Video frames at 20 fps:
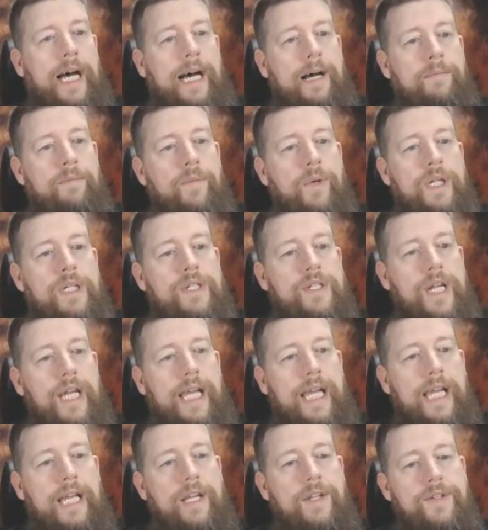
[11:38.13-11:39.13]
which
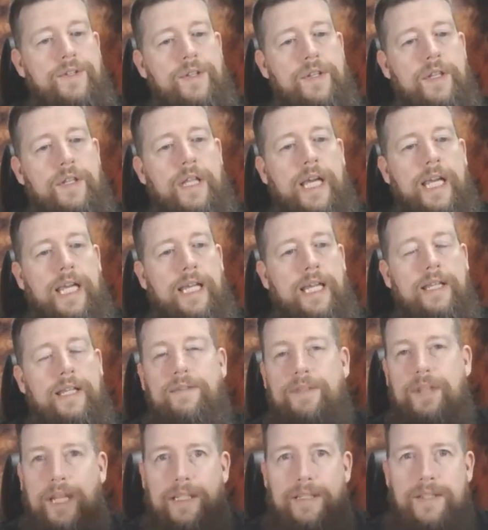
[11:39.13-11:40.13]
is
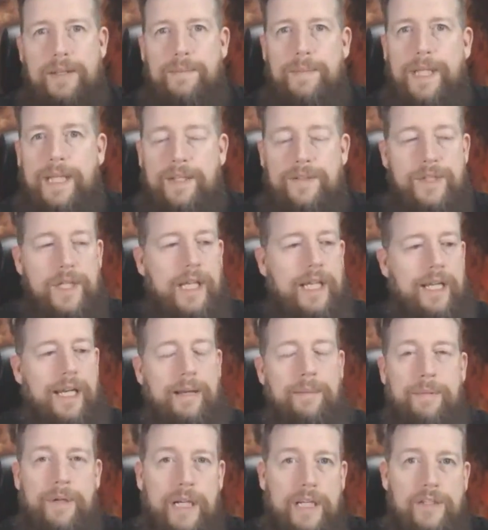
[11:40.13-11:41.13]
they've done something else in
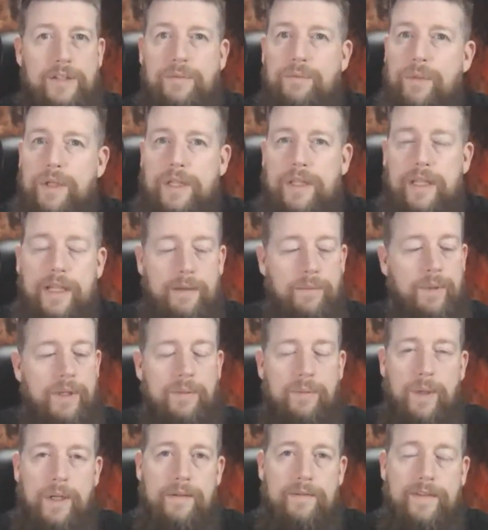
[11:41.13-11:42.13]
collaboration with
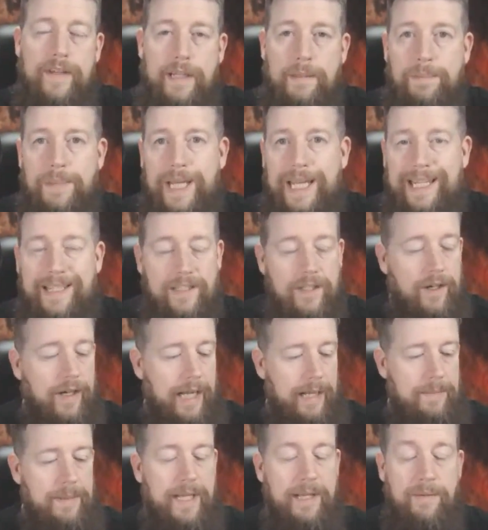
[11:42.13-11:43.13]

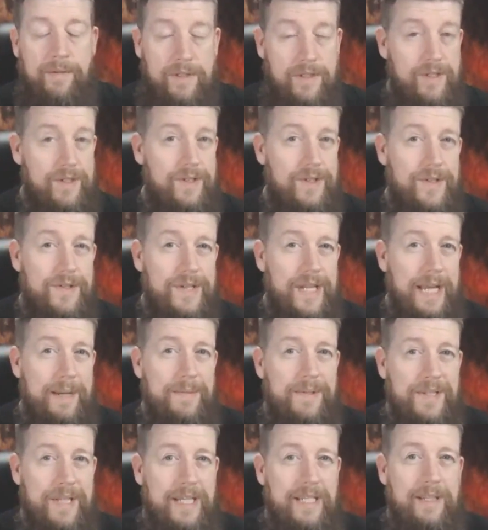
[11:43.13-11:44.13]
1vp.me, which is the same
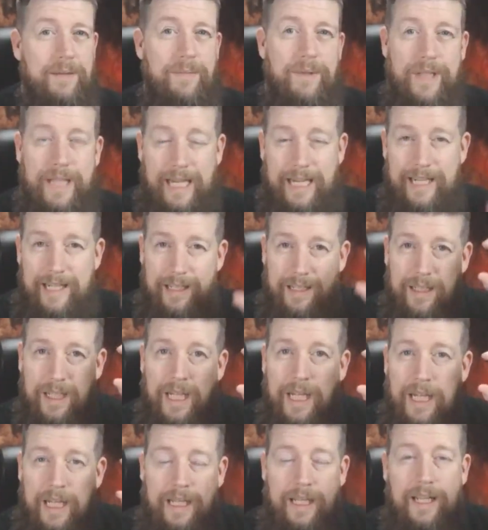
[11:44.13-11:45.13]
as they did with that little
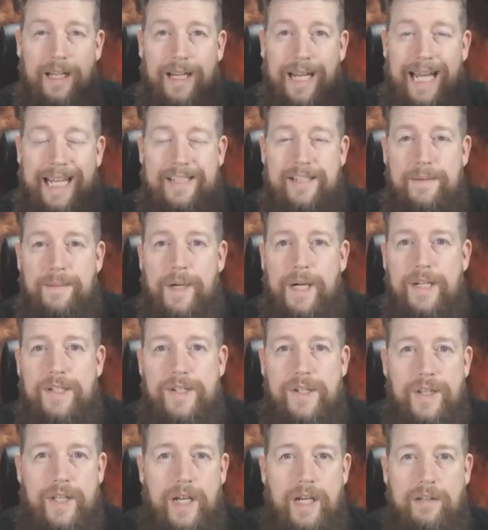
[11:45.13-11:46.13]

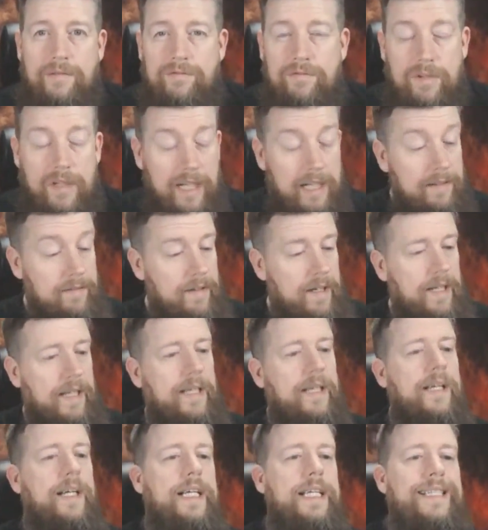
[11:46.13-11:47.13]
atomizer that I really, really
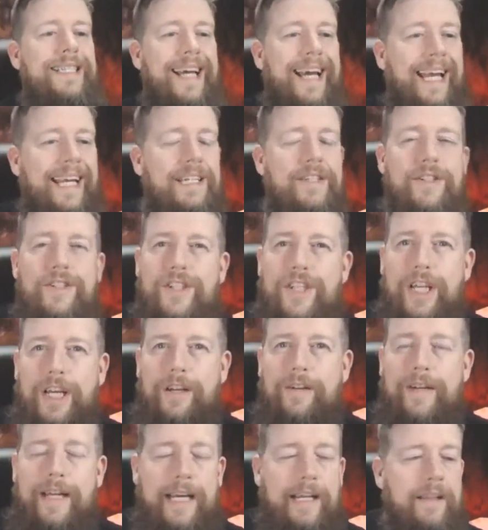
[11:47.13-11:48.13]
liked ages
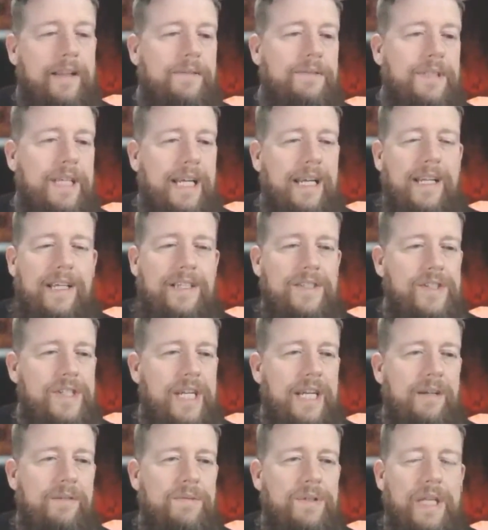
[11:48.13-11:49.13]
ago now. Was that last
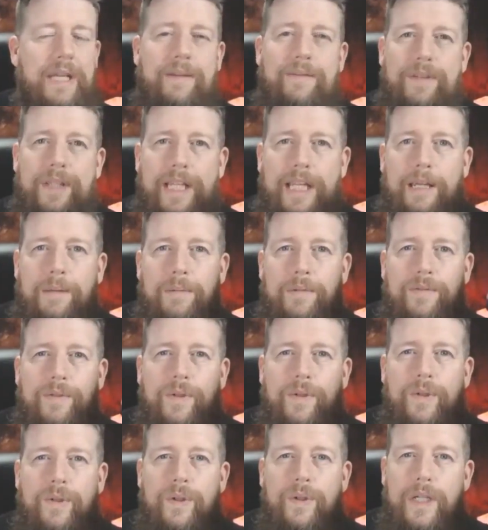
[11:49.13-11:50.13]
year? Was that even the year
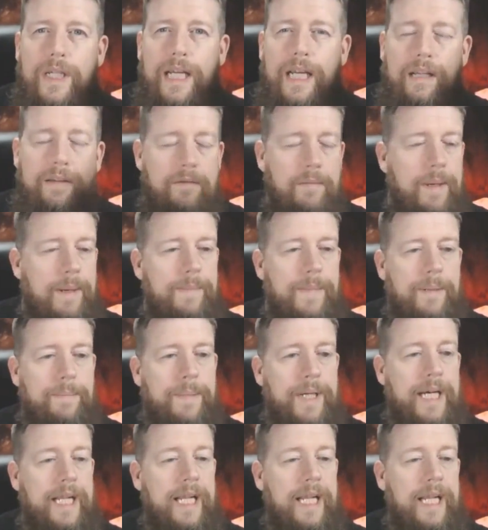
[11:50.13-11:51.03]
before? Can't remember. But